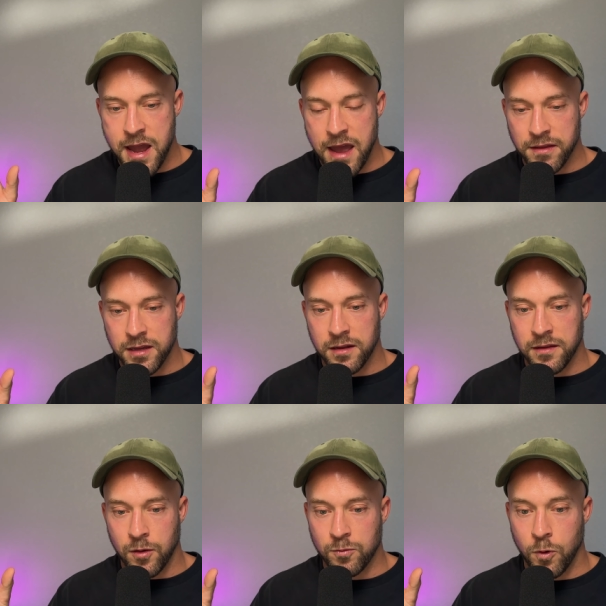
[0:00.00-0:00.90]
And then
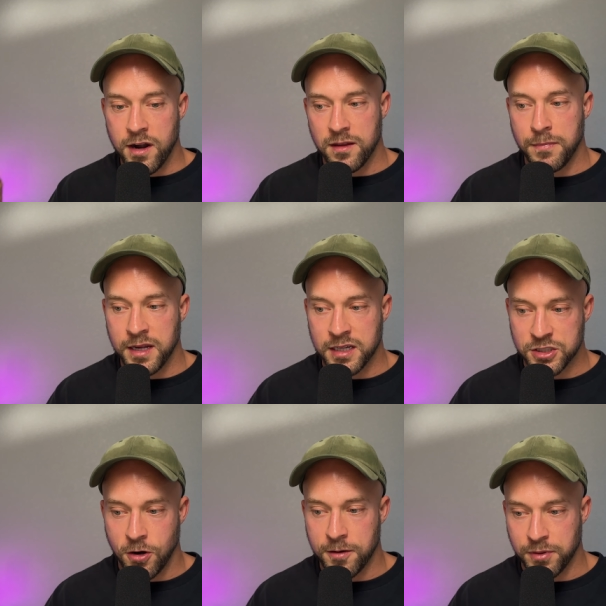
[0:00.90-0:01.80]
one of them being a
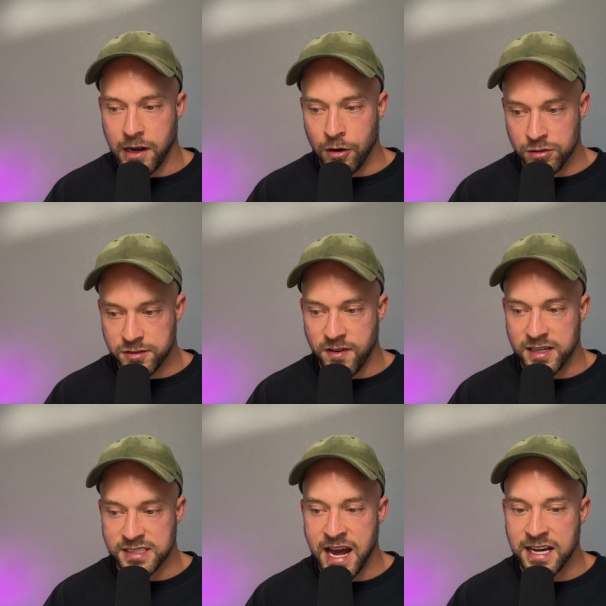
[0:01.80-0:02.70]
guitar player who's
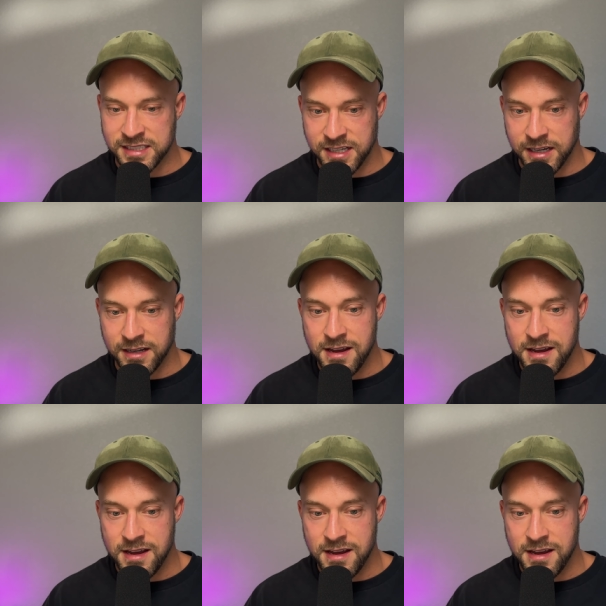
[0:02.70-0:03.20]
fantastic,